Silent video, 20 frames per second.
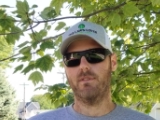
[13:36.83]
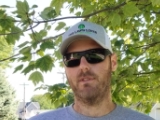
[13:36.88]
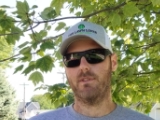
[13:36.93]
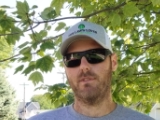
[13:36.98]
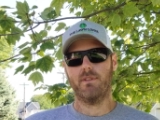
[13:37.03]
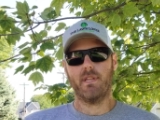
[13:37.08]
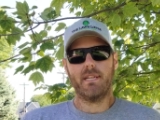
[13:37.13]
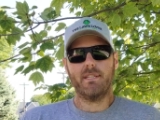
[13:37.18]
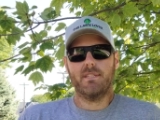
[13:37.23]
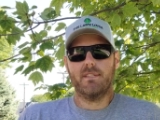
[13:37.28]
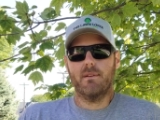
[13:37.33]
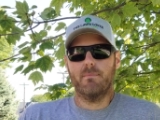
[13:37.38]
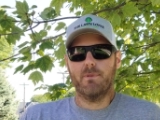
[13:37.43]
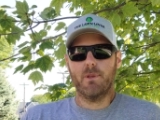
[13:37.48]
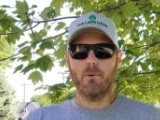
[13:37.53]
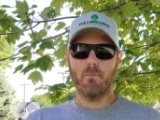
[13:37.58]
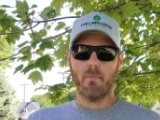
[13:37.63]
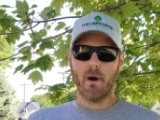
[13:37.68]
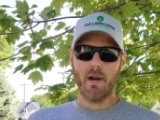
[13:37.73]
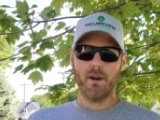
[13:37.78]
So that's
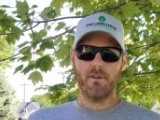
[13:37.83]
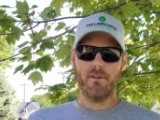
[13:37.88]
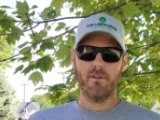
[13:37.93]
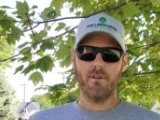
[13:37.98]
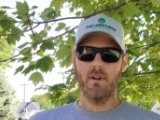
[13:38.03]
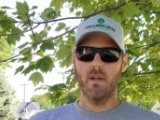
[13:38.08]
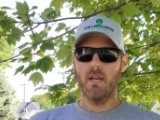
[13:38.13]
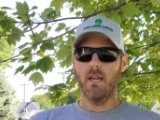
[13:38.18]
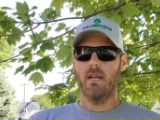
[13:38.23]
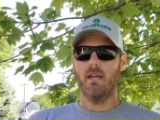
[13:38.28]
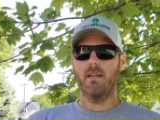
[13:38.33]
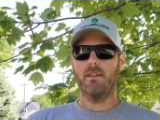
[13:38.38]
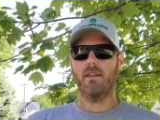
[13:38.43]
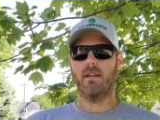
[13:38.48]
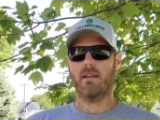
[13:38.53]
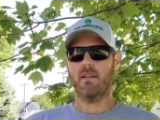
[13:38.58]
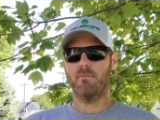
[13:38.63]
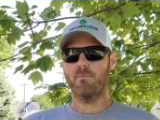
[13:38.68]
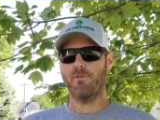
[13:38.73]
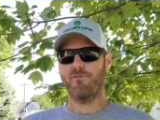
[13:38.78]
something minor
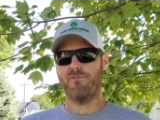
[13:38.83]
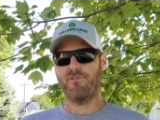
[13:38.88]
that could be